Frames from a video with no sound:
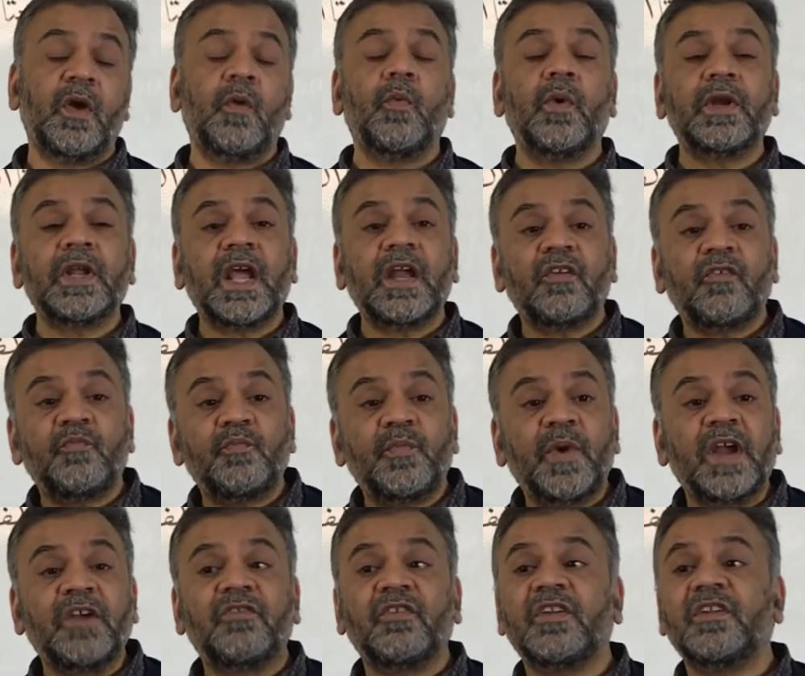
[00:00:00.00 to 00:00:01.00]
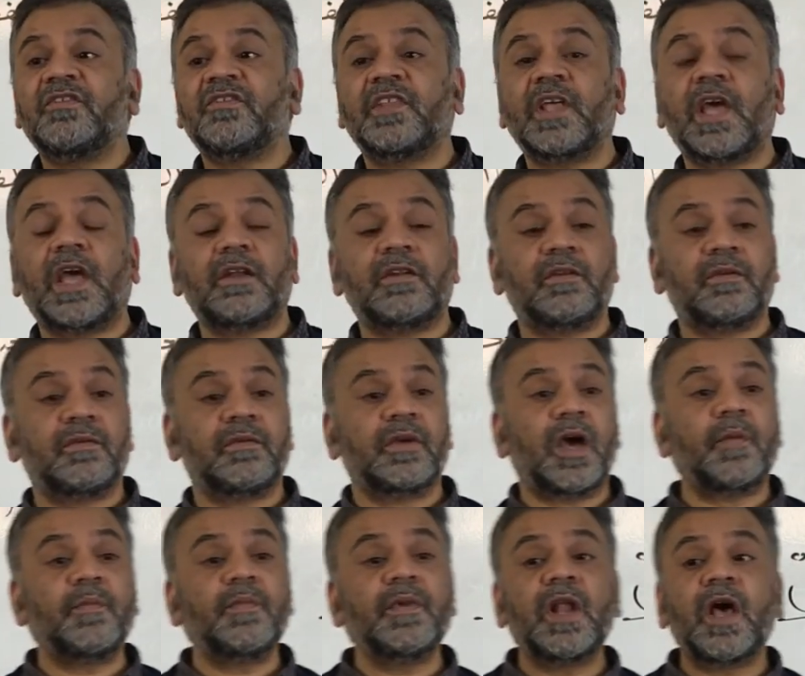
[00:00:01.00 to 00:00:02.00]
What kind of pattern is that?
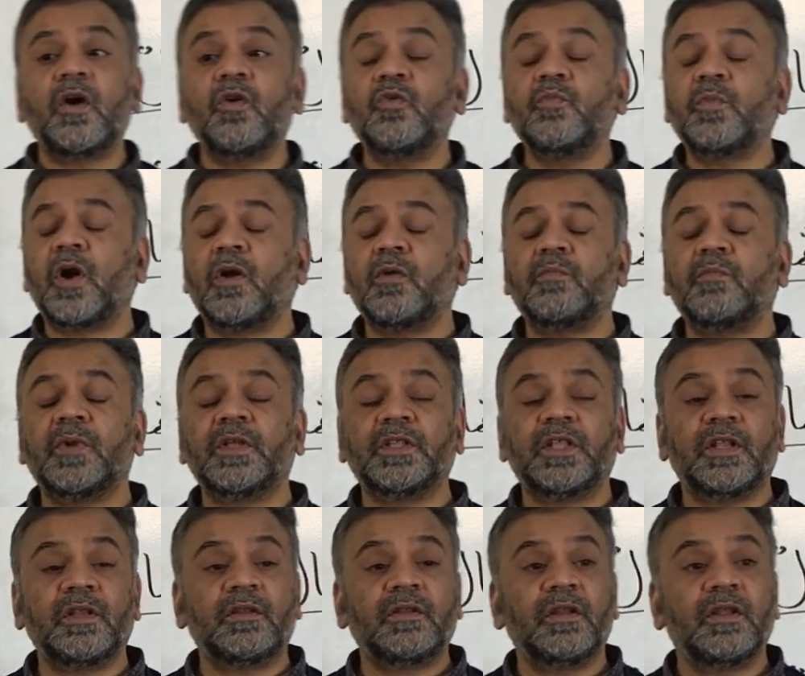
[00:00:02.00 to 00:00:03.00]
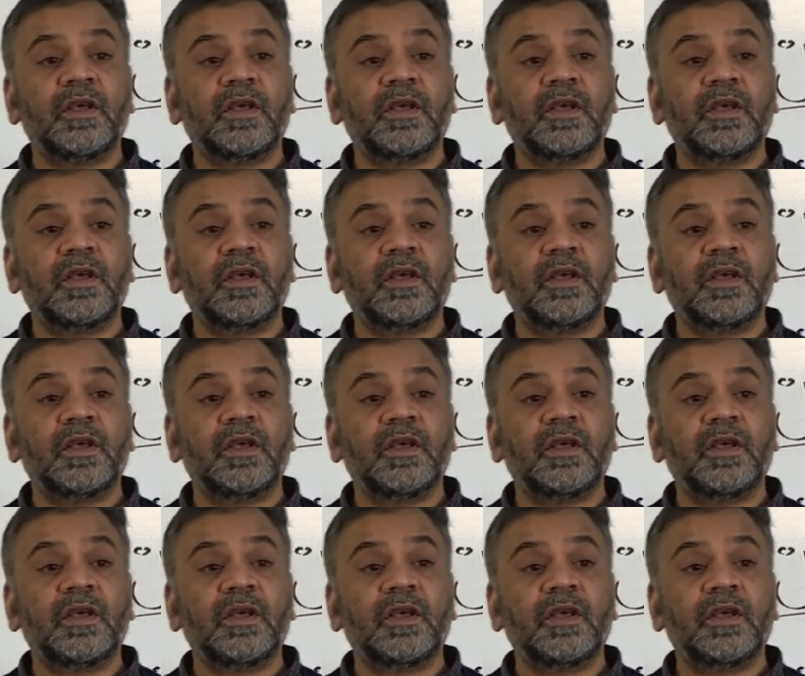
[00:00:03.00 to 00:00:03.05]
Abnau Muhammadin.